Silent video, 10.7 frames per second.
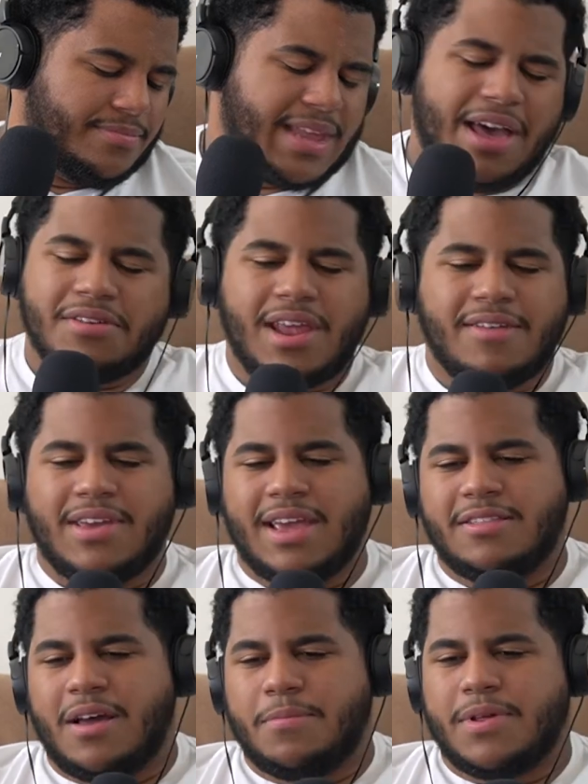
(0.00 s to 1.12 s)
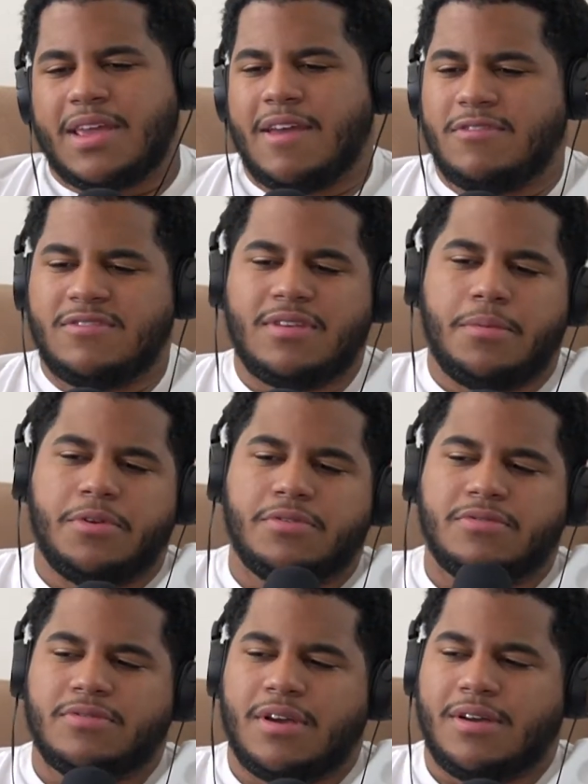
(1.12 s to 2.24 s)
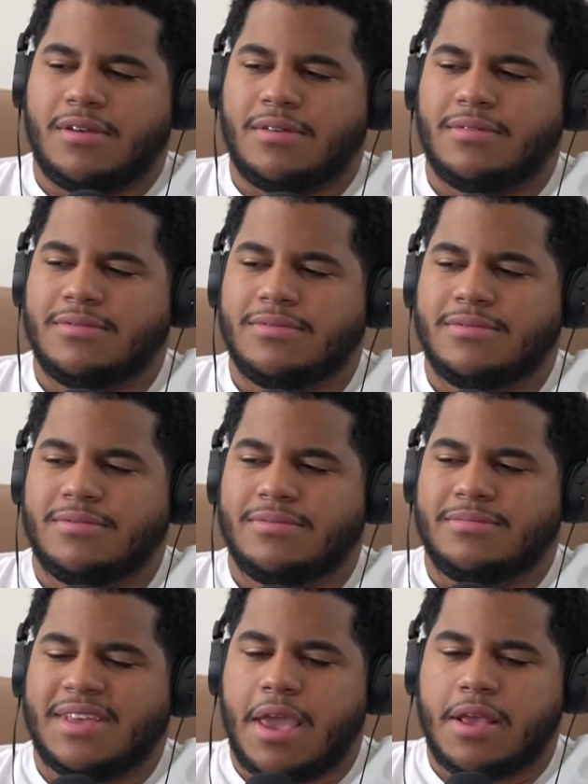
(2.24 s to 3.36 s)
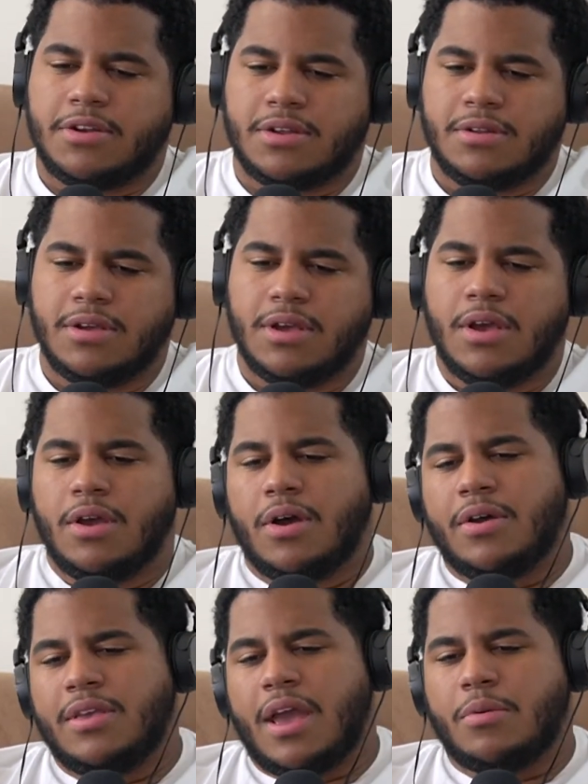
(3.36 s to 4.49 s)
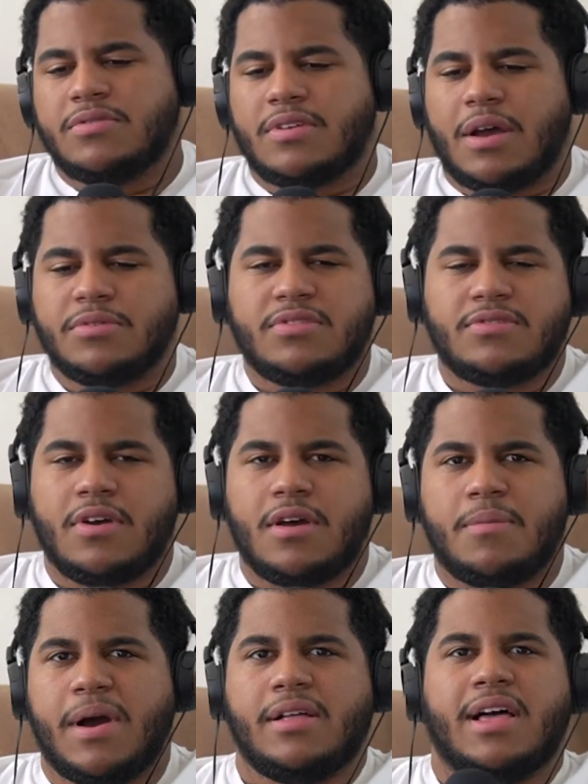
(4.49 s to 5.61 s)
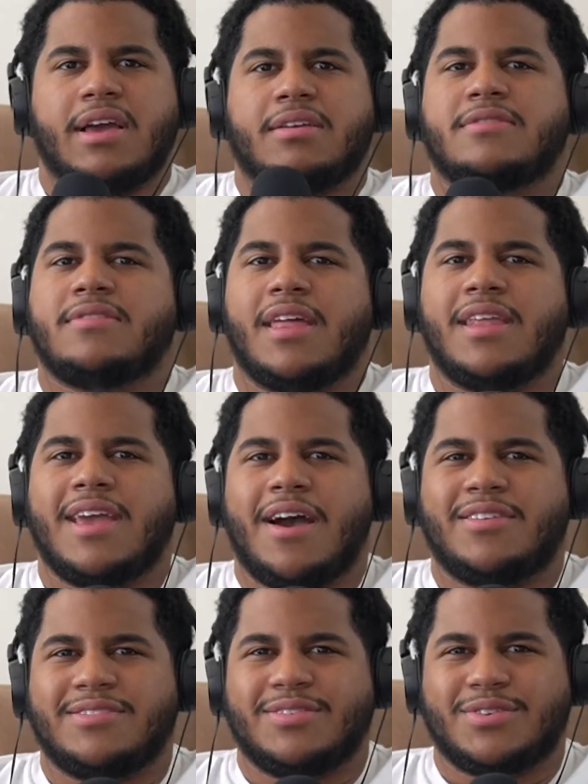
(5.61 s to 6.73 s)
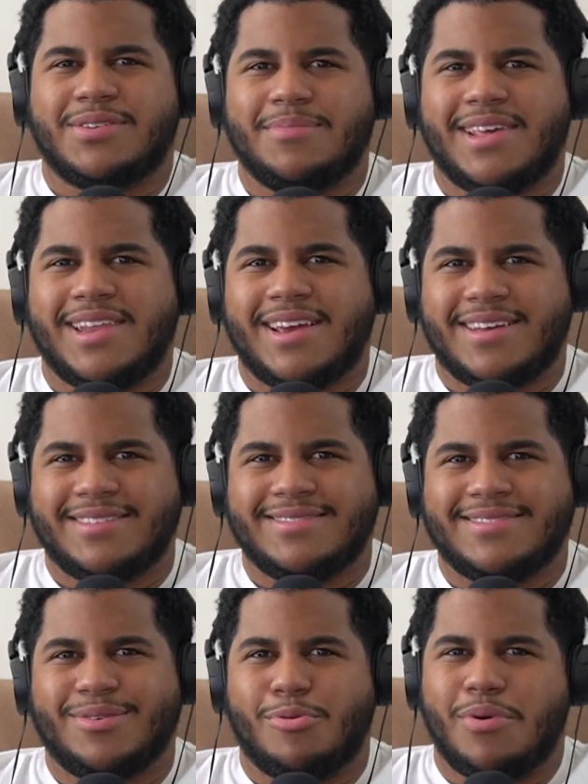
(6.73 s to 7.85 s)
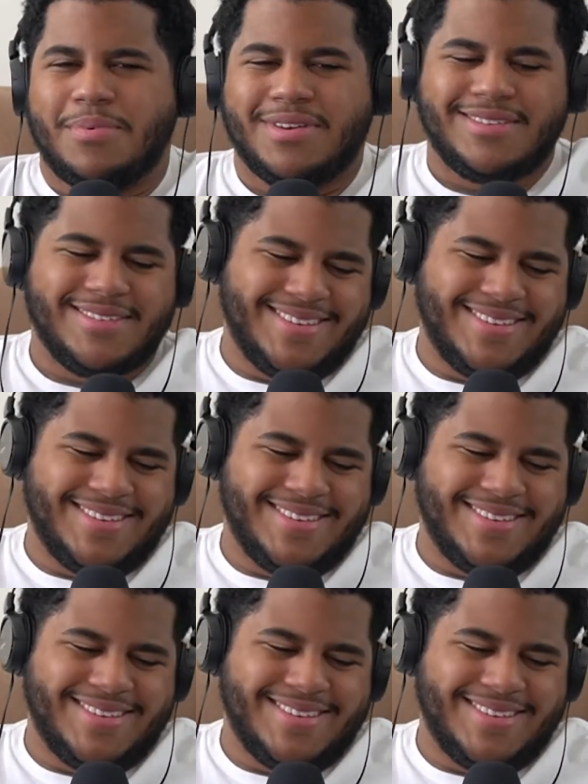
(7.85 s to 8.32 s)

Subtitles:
How did I even end up with a Kevin Samuels tangent? Oh yeah, I was just talking about like standing out on social media to a woman.